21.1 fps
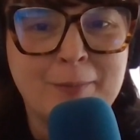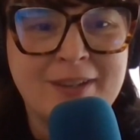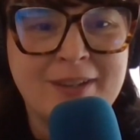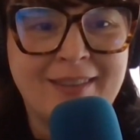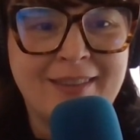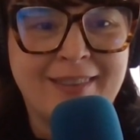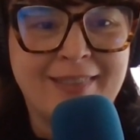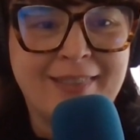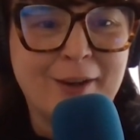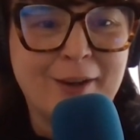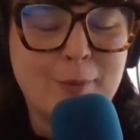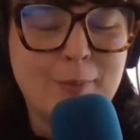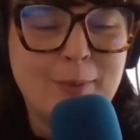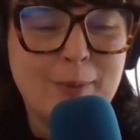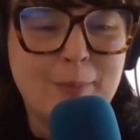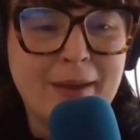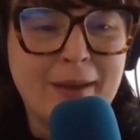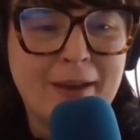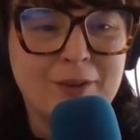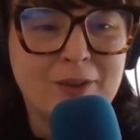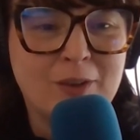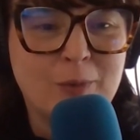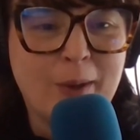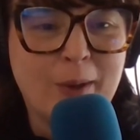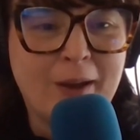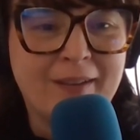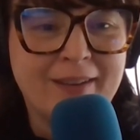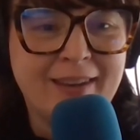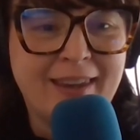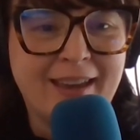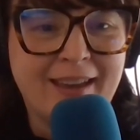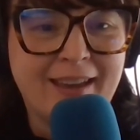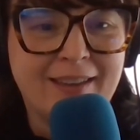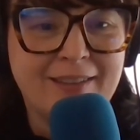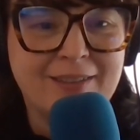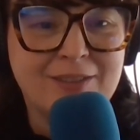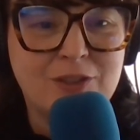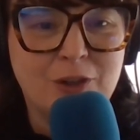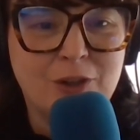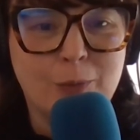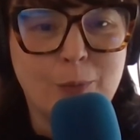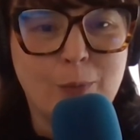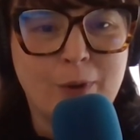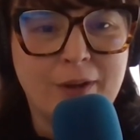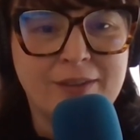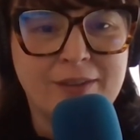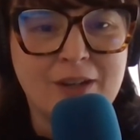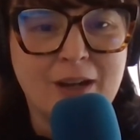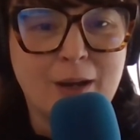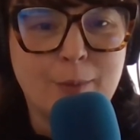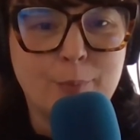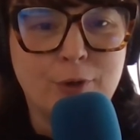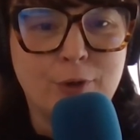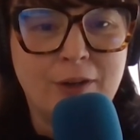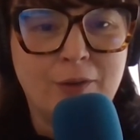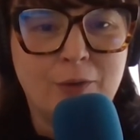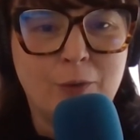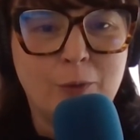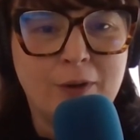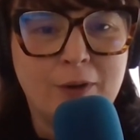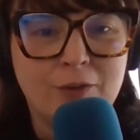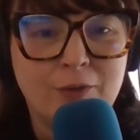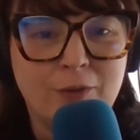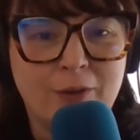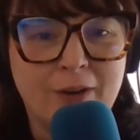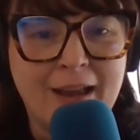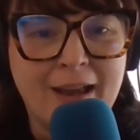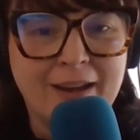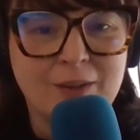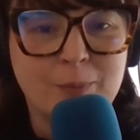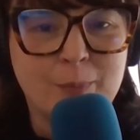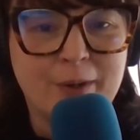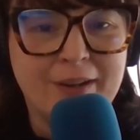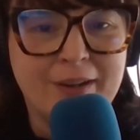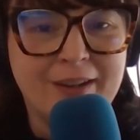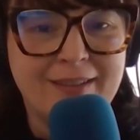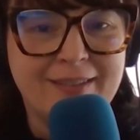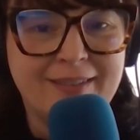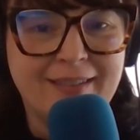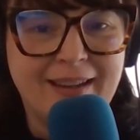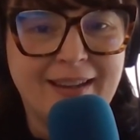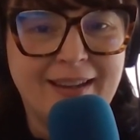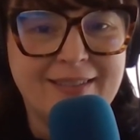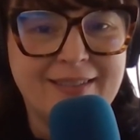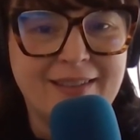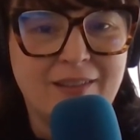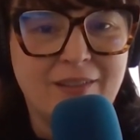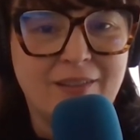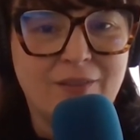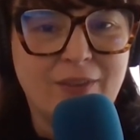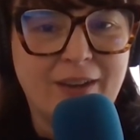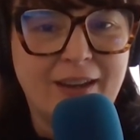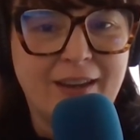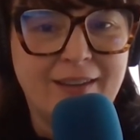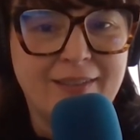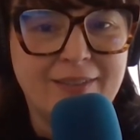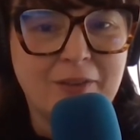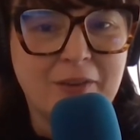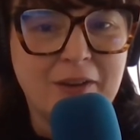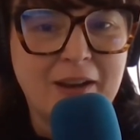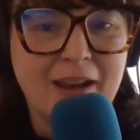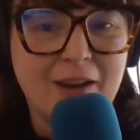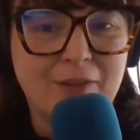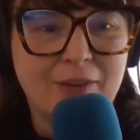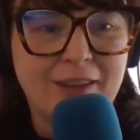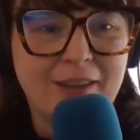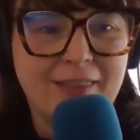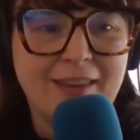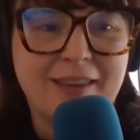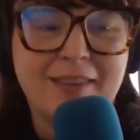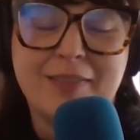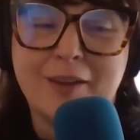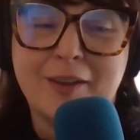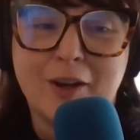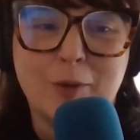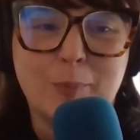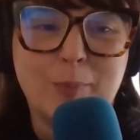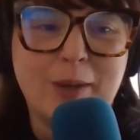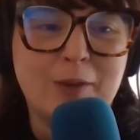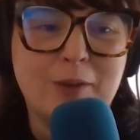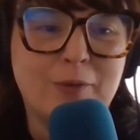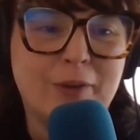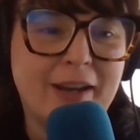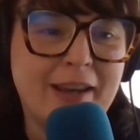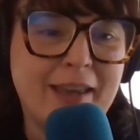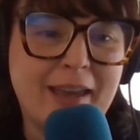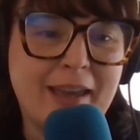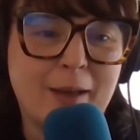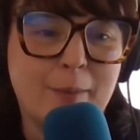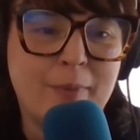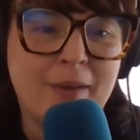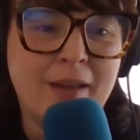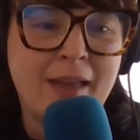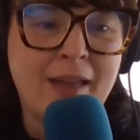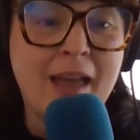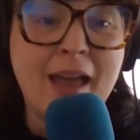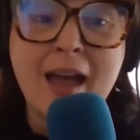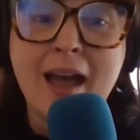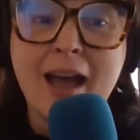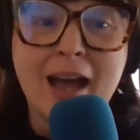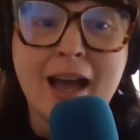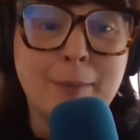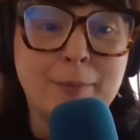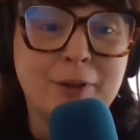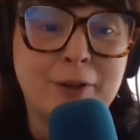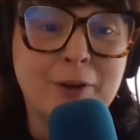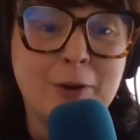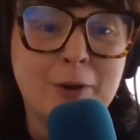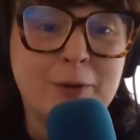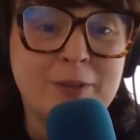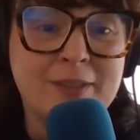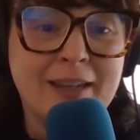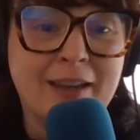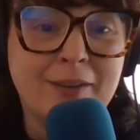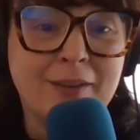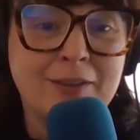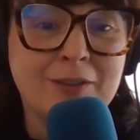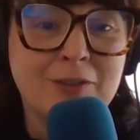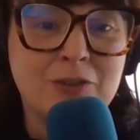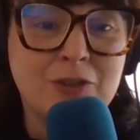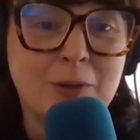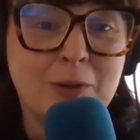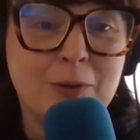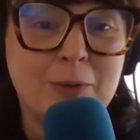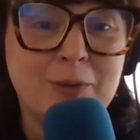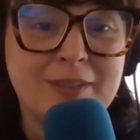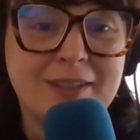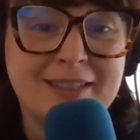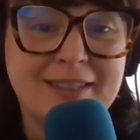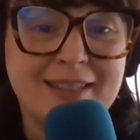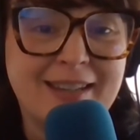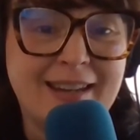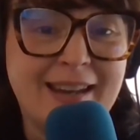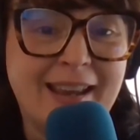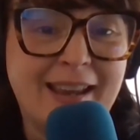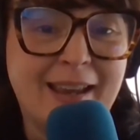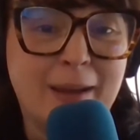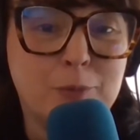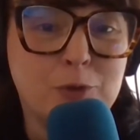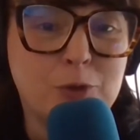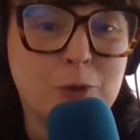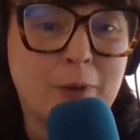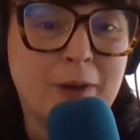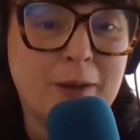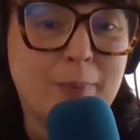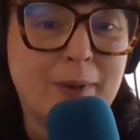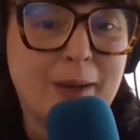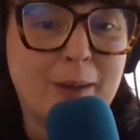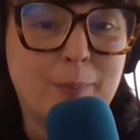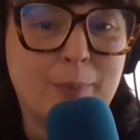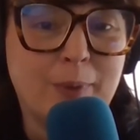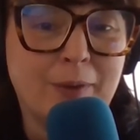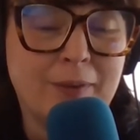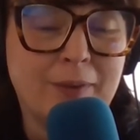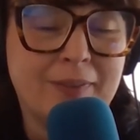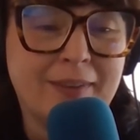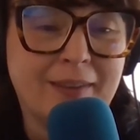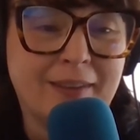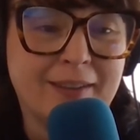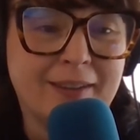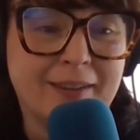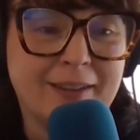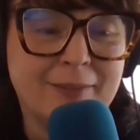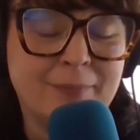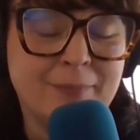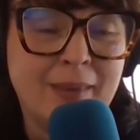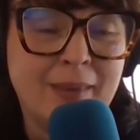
to the Therapy Matters podcast, your one-stop resource for expert insights and advice on everything therapy and rehab. I'm your host, Allison Jones, and today I'm joined by Bill Sillar.